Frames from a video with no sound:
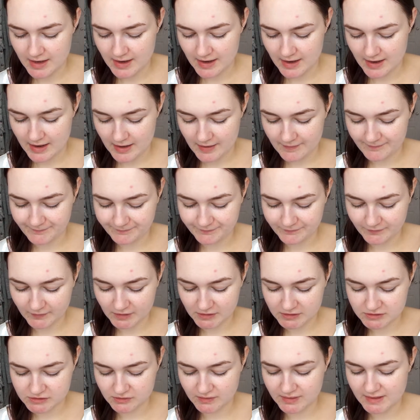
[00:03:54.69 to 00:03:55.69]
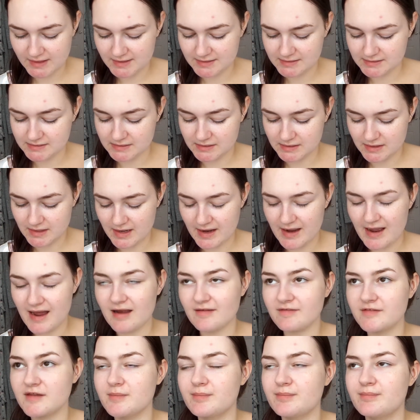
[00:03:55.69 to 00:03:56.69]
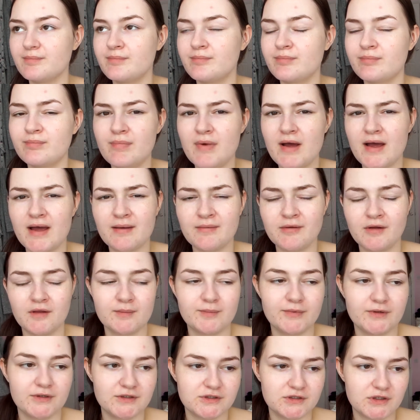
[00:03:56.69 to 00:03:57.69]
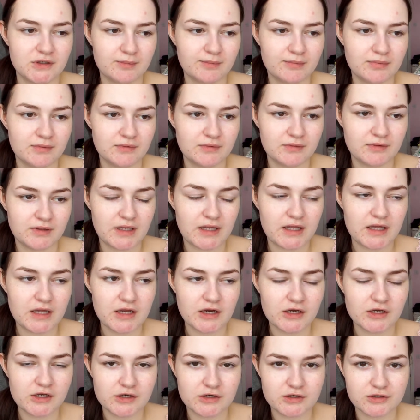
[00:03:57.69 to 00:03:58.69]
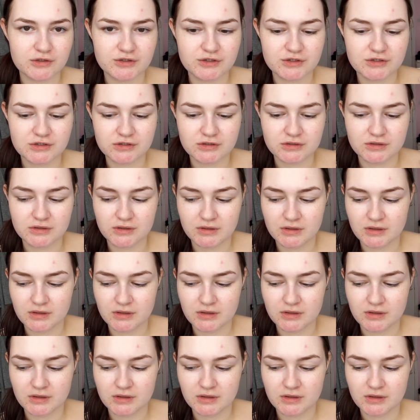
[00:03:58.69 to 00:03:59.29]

Um, so this, I have the, uh, not the Body Shop, the Lush